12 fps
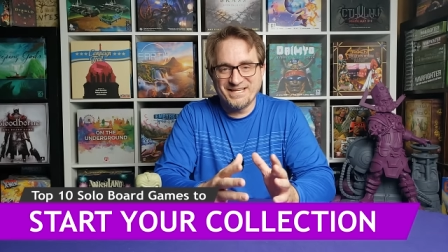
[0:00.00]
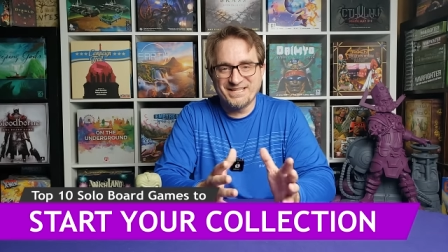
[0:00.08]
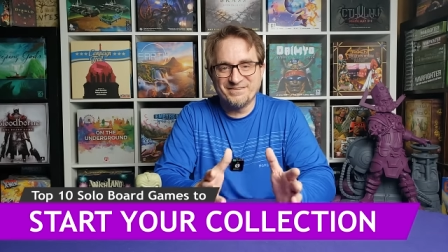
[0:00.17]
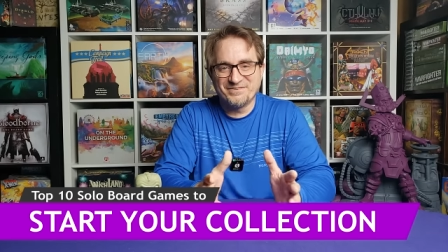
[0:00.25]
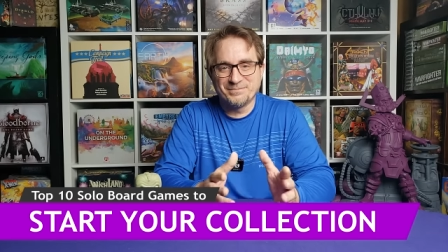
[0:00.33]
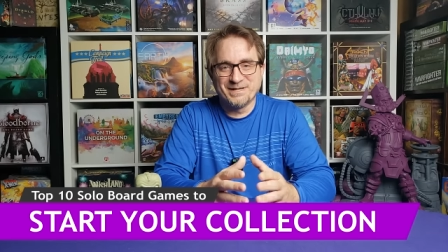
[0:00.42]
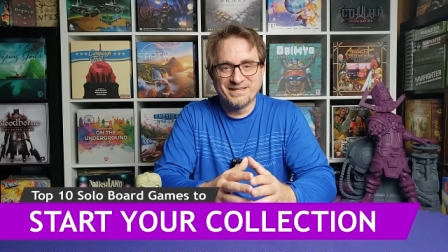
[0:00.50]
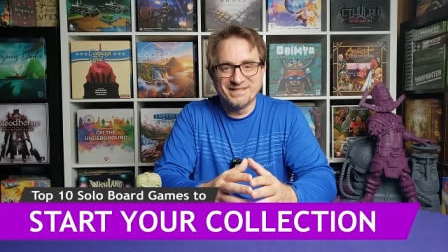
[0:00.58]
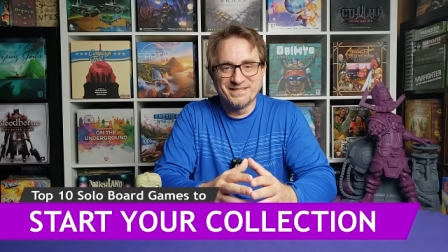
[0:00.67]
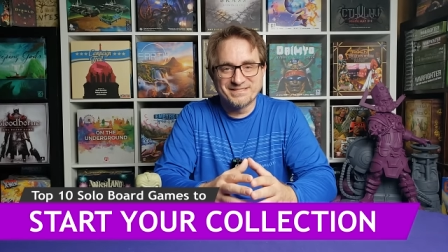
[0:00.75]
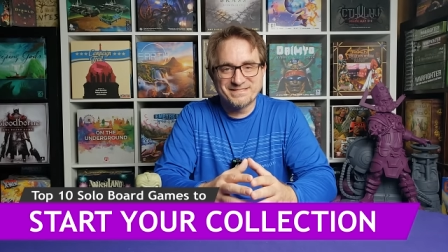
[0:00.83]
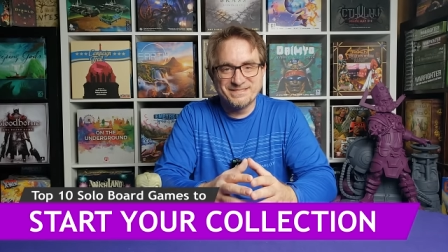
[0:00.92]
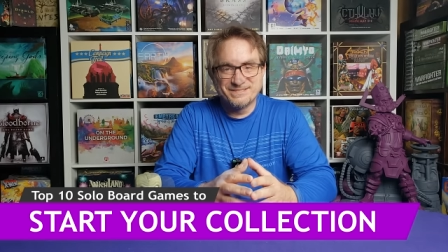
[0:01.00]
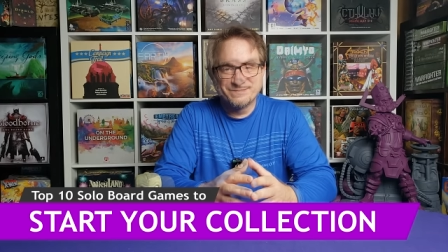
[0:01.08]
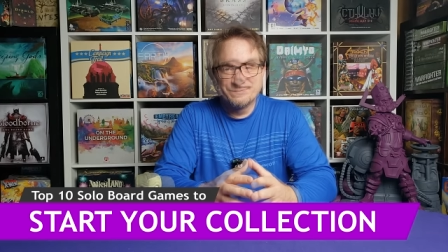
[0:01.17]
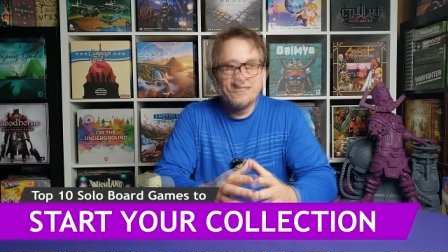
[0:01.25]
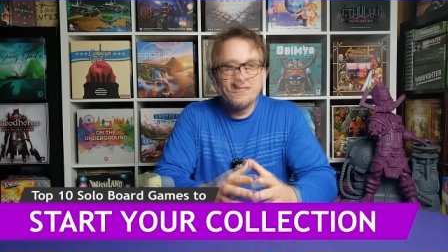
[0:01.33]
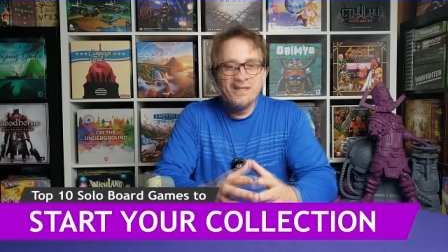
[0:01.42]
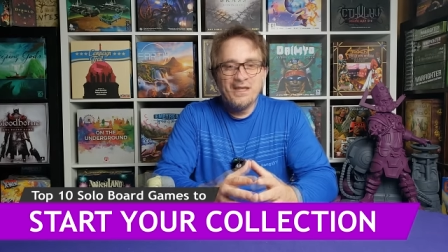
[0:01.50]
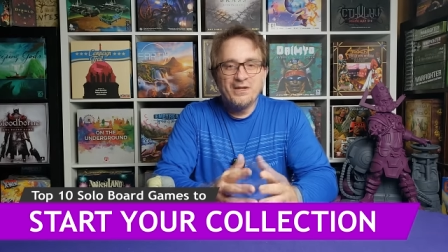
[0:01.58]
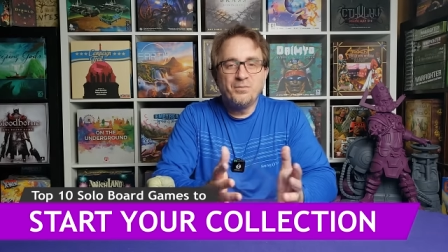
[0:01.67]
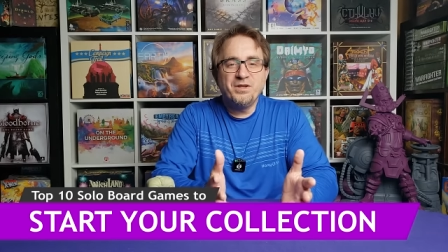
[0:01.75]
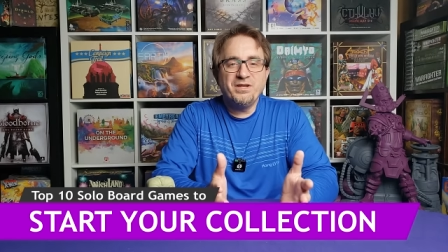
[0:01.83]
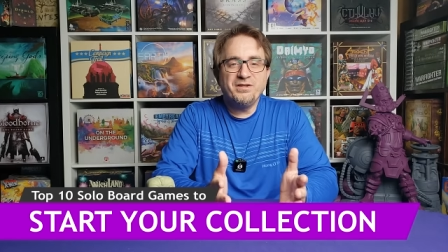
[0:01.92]
I give you my list here.
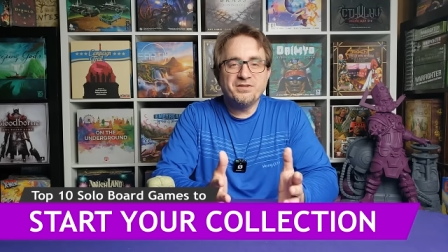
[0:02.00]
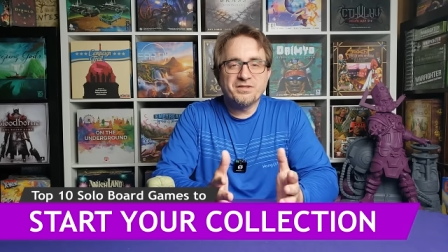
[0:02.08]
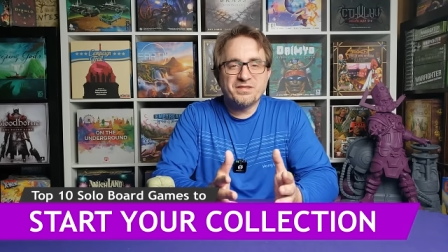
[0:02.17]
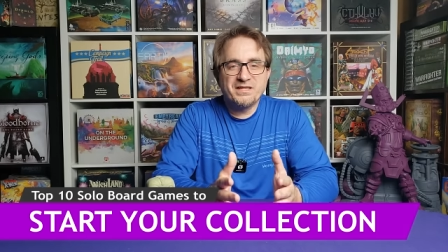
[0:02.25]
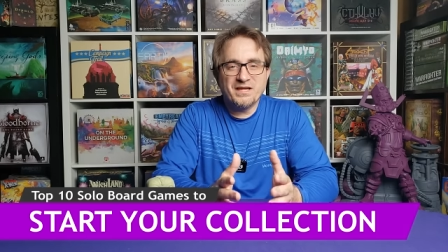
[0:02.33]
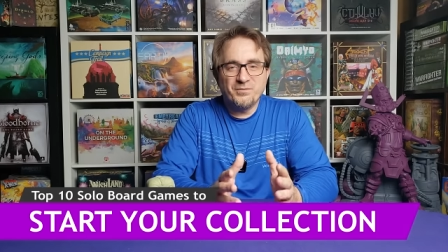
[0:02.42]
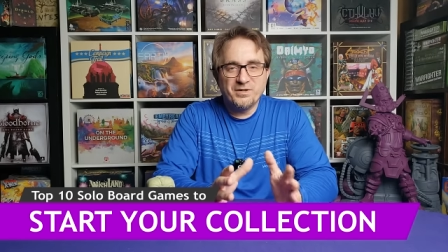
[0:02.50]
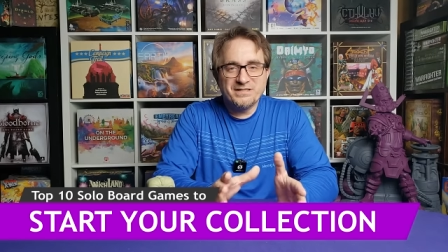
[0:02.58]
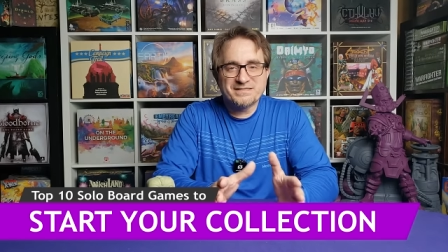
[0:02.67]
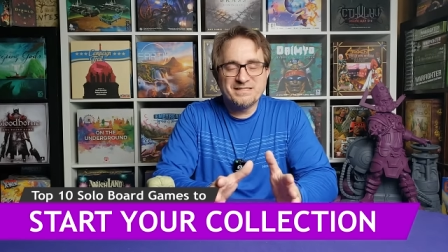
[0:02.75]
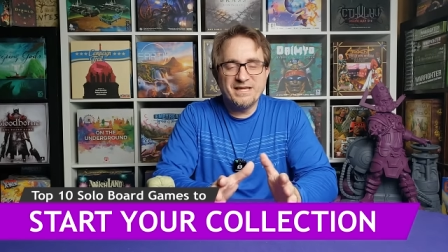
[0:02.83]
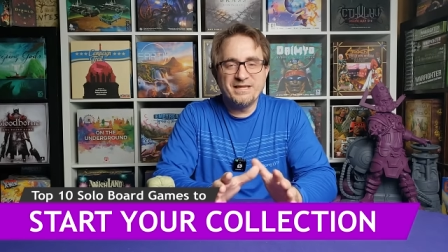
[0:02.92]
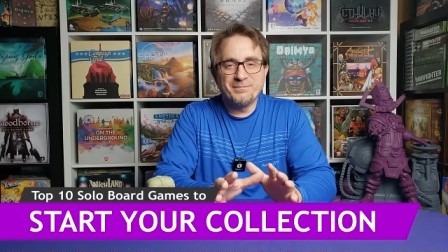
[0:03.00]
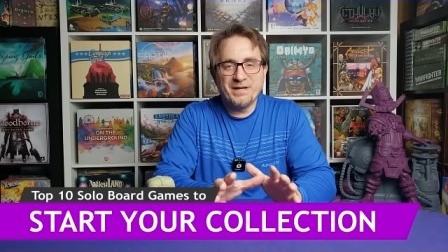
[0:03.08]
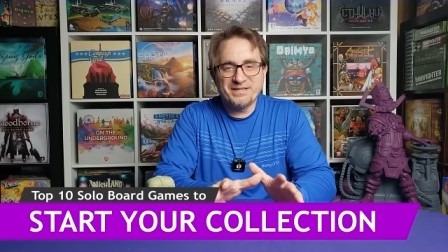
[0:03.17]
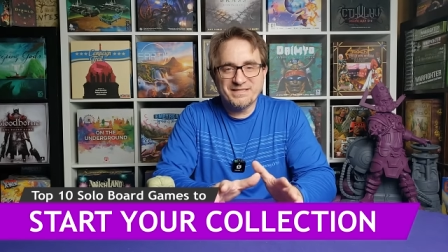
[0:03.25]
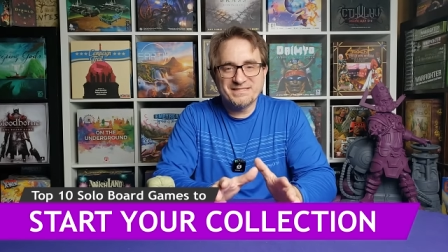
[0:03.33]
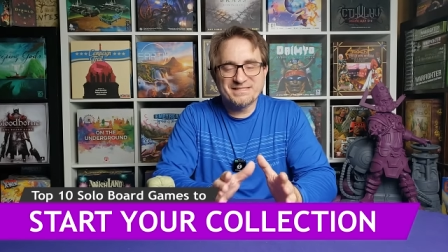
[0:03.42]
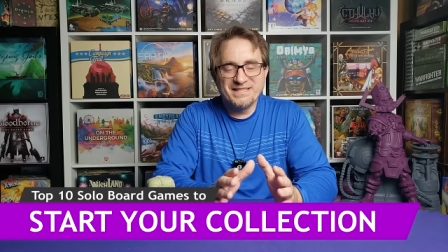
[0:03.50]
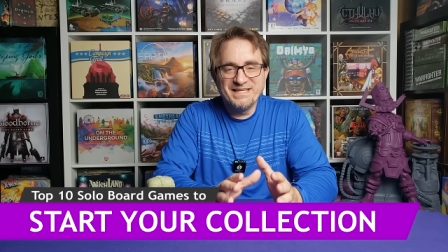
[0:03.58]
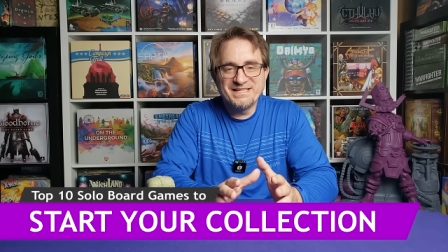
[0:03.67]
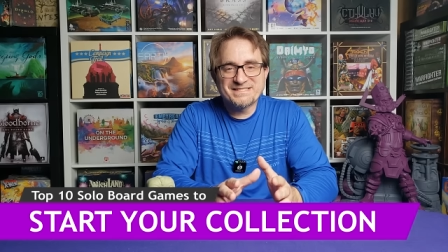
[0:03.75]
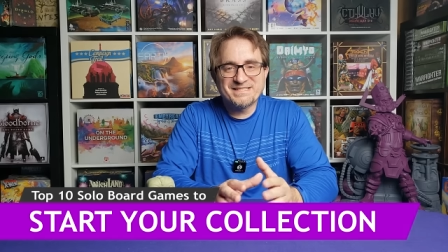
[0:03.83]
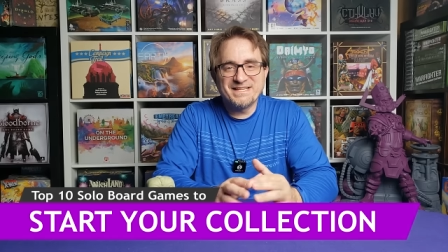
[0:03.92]
And one other thing I want to say about this
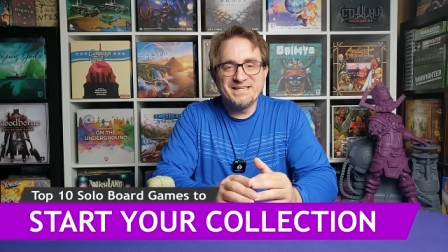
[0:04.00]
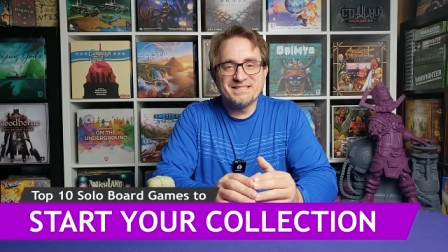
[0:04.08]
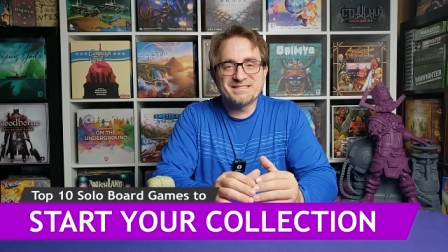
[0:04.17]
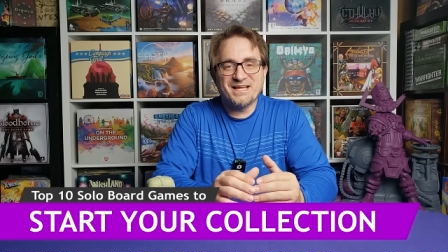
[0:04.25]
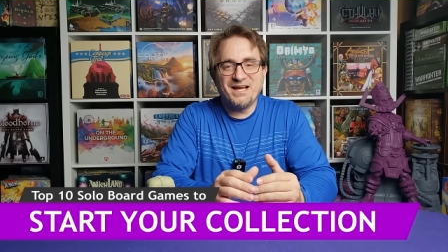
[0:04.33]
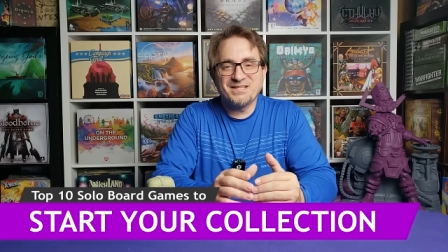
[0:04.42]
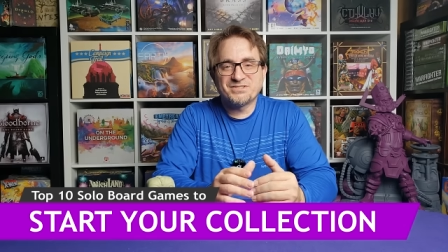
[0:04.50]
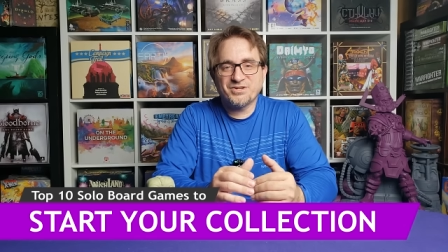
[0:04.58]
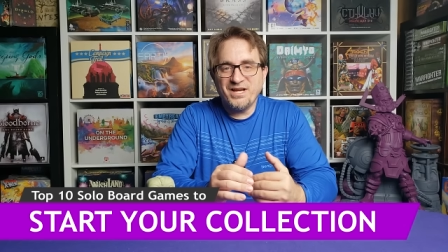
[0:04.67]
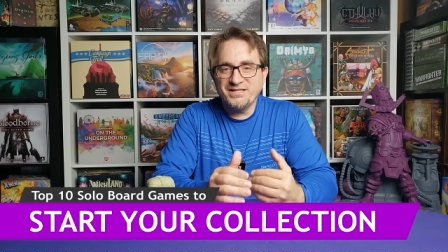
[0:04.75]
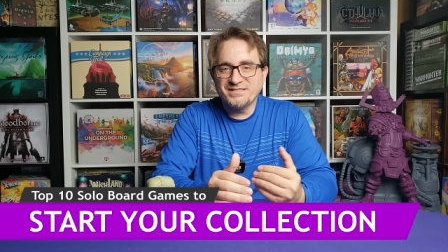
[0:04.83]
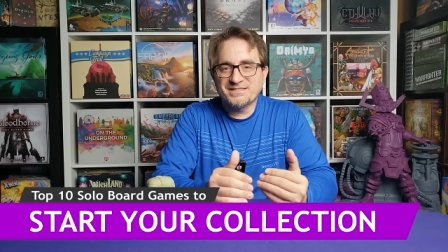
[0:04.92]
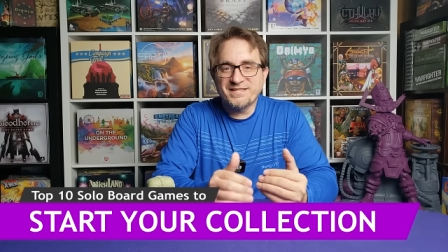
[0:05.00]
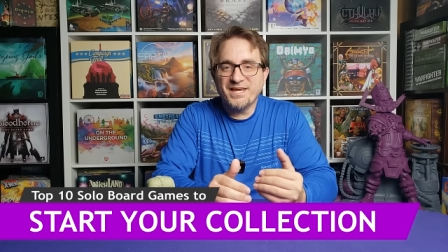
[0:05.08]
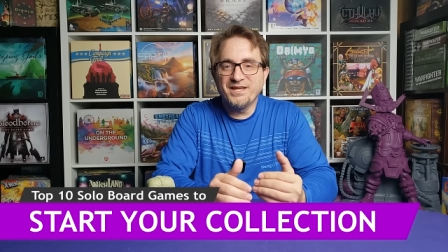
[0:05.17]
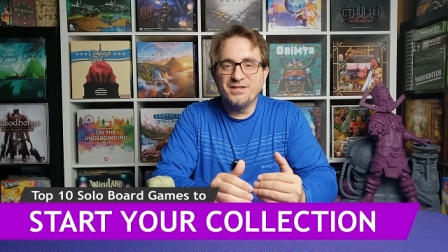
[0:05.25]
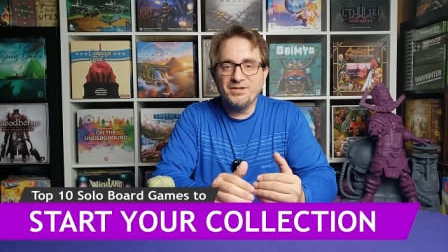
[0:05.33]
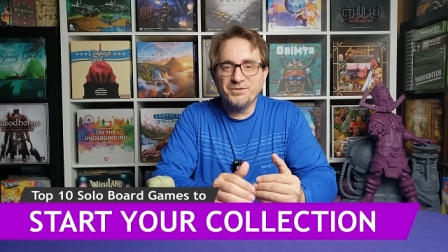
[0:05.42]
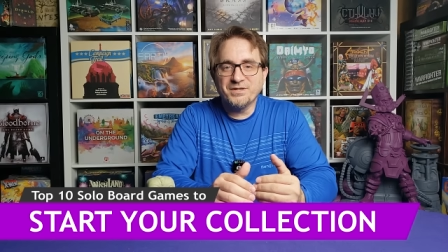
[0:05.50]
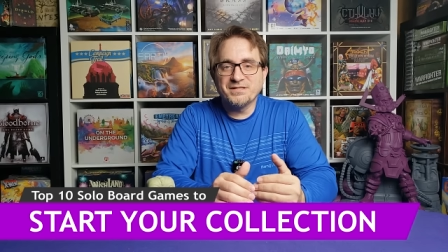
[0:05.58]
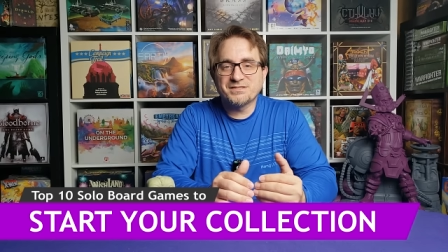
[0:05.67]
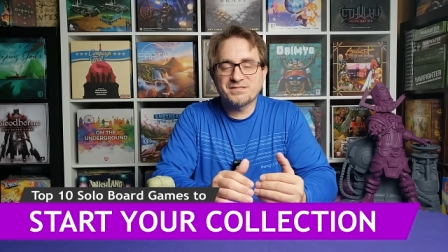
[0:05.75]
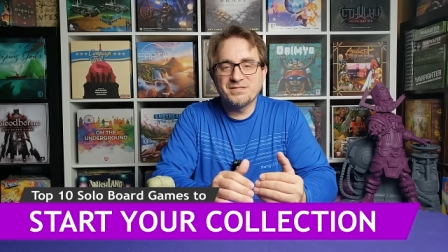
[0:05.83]
list is I tried to tailor it